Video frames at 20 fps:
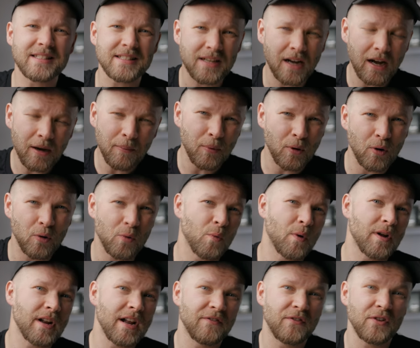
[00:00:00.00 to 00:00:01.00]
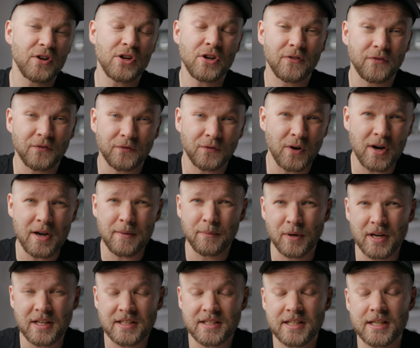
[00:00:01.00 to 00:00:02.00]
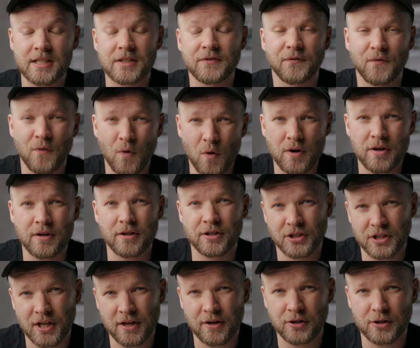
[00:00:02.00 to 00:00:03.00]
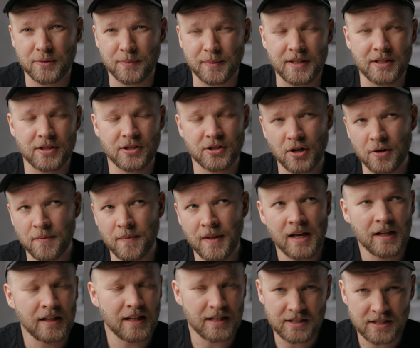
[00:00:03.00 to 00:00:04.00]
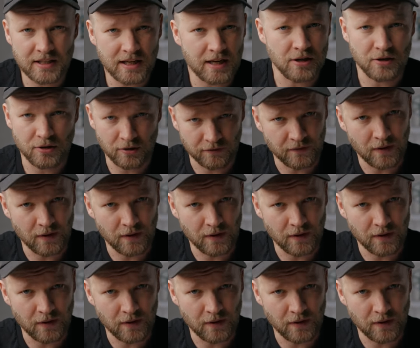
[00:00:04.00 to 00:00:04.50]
double whatever your frame rates is for your shutter speed. So let's say you're